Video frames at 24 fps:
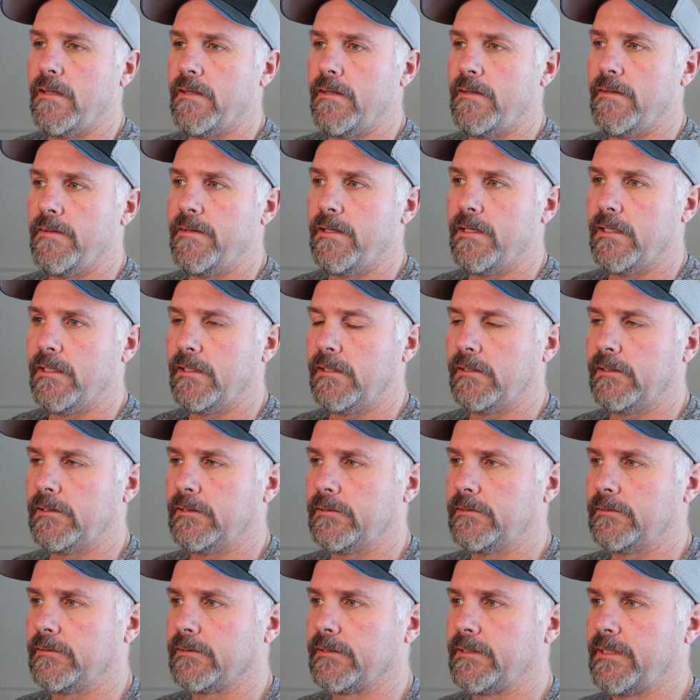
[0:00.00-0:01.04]

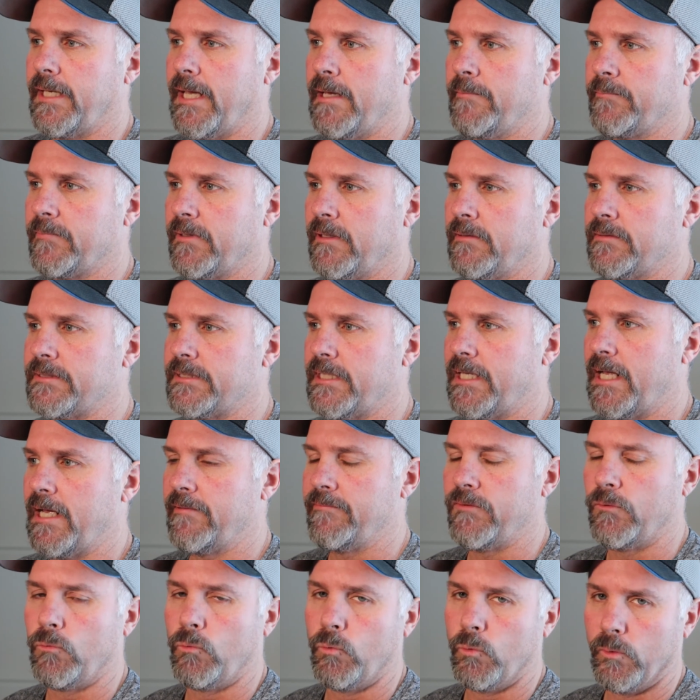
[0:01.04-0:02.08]
The campgrounds that have
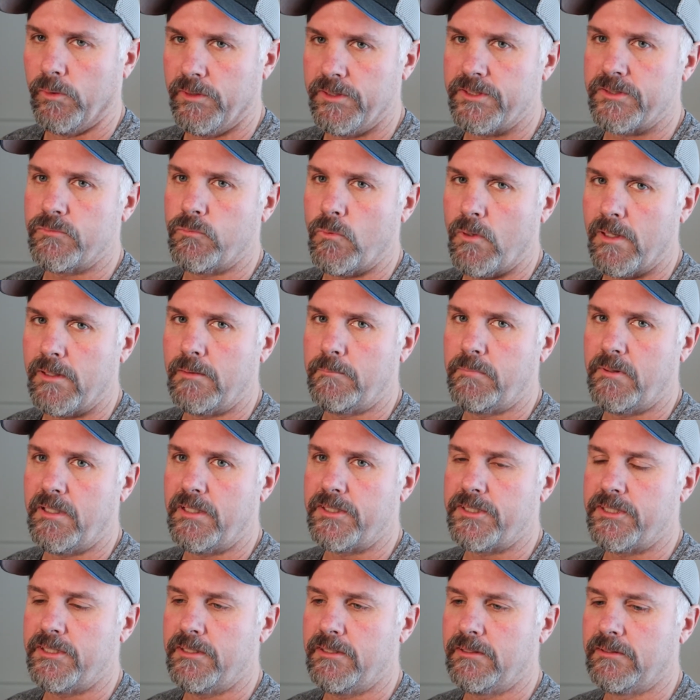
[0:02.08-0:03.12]
the worst water
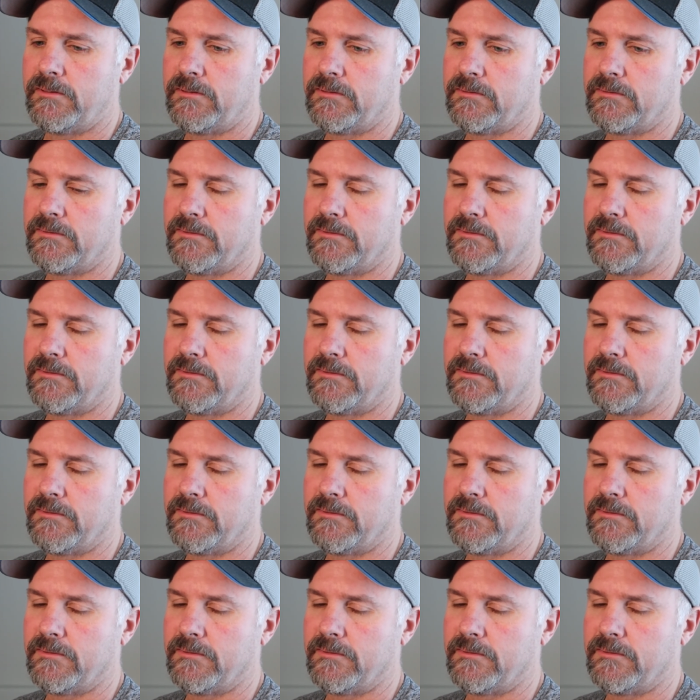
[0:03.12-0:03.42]
pressure